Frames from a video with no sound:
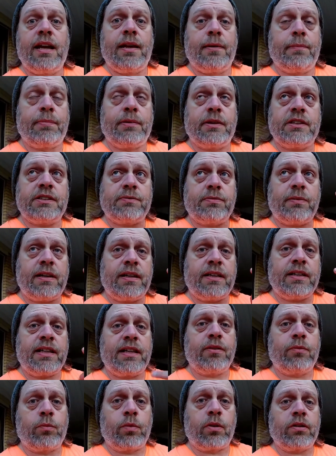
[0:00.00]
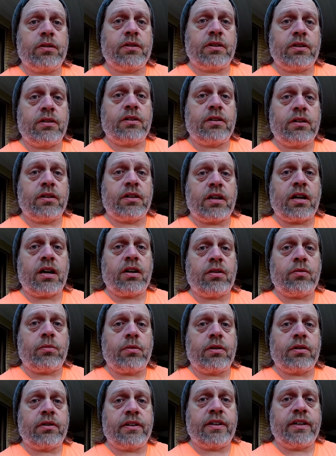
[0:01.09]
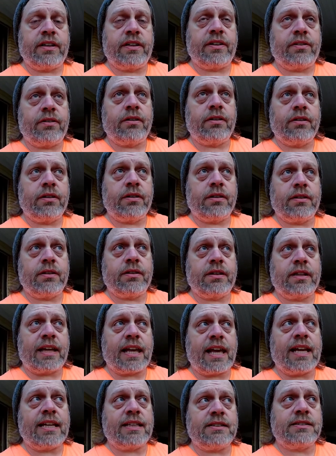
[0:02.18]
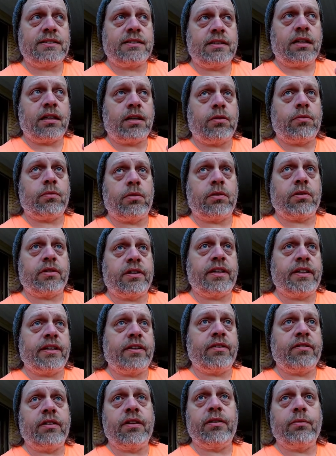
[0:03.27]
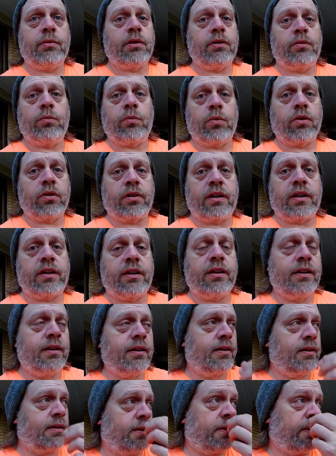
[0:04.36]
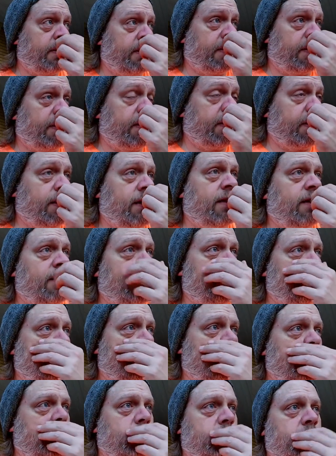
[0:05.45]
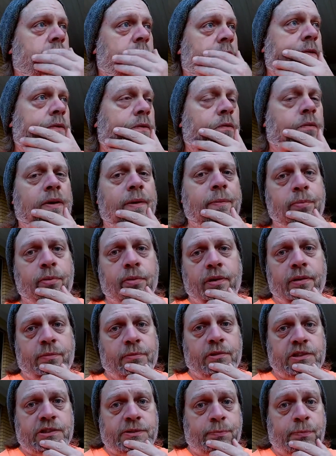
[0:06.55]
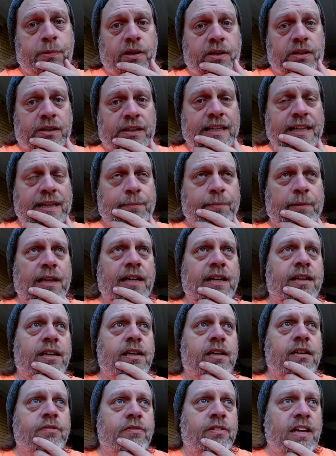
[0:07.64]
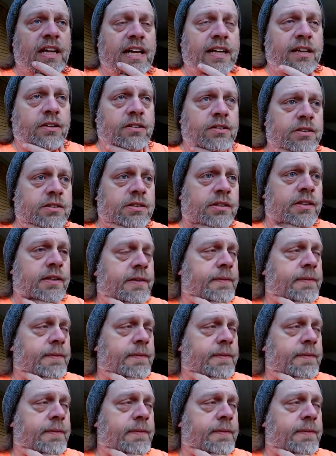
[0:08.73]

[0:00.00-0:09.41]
Plus we had to get work done on the hot water heater, the gas hot water heater. It wasn't working. So we pretty much bought a lemon of a house.